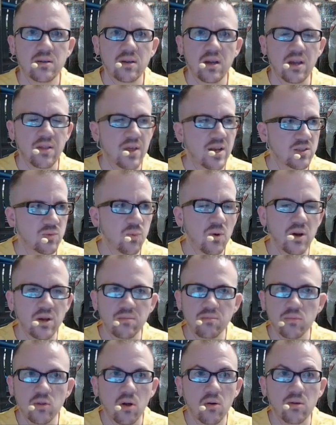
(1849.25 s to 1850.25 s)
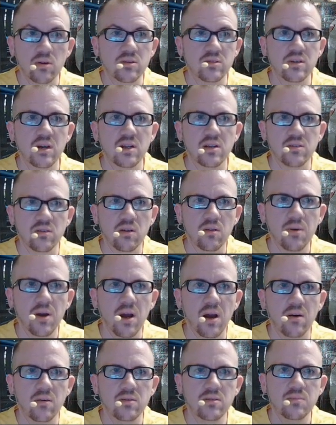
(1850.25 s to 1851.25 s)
And that's what logo design is all about,